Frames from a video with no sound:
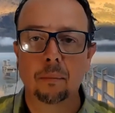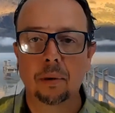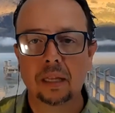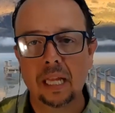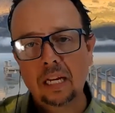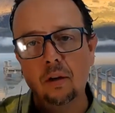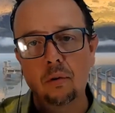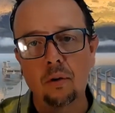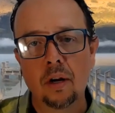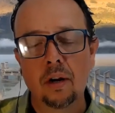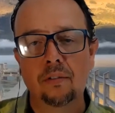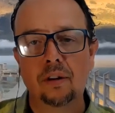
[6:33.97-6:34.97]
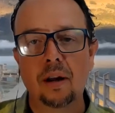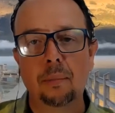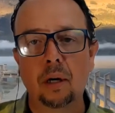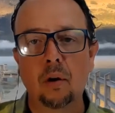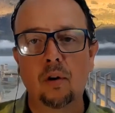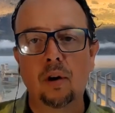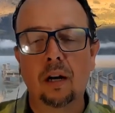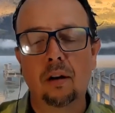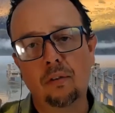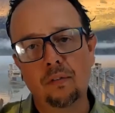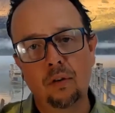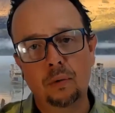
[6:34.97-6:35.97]
But thank you for coming along, and I
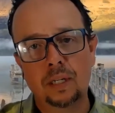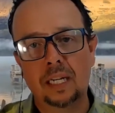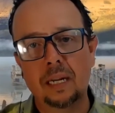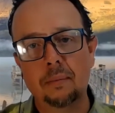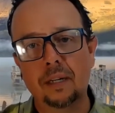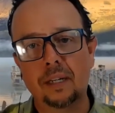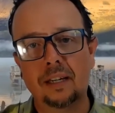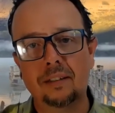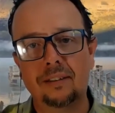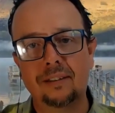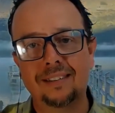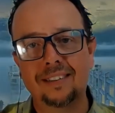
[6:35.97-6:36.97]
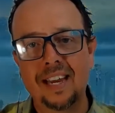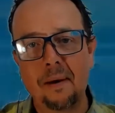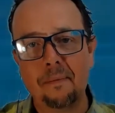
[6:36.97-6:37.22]
look forward to keeping in touch. See ya.